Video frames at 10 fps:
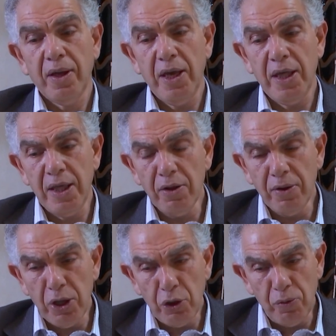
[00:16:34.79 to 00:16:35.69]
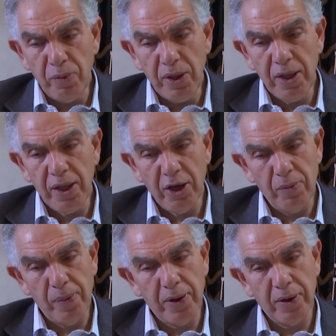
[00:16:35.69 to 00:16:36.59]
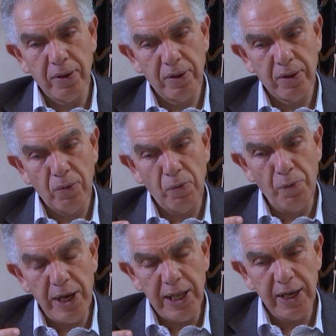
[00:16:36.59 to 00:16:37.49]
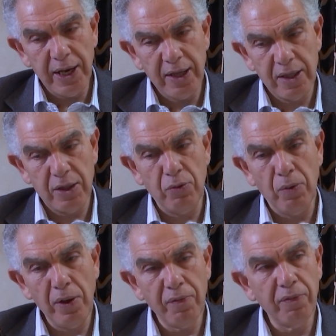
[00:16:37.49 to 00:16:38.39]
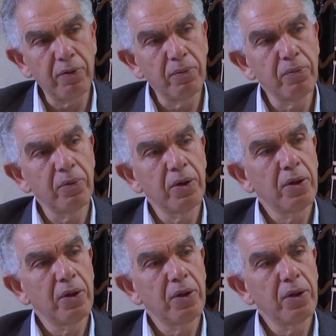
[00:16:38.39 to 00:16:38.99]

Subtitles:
Is it going to be about willingness to reform